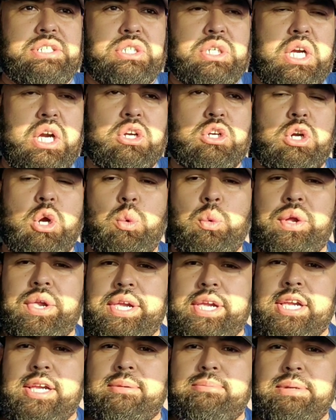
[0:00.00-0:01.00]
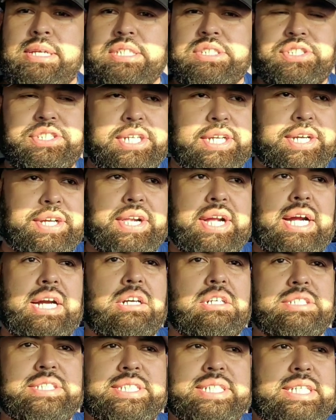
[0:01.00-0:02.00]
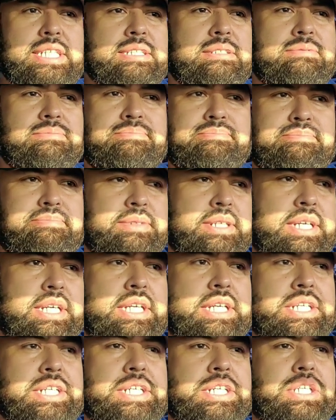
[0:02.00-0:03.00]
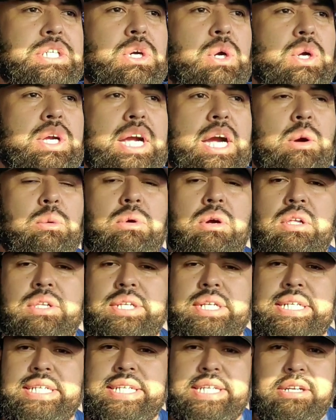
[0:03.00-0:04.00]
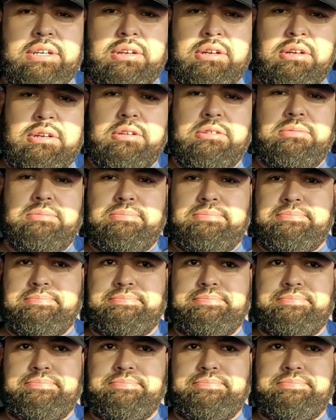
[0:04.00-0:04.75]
you know I'll go with him and check it out, and you know God willing, he'll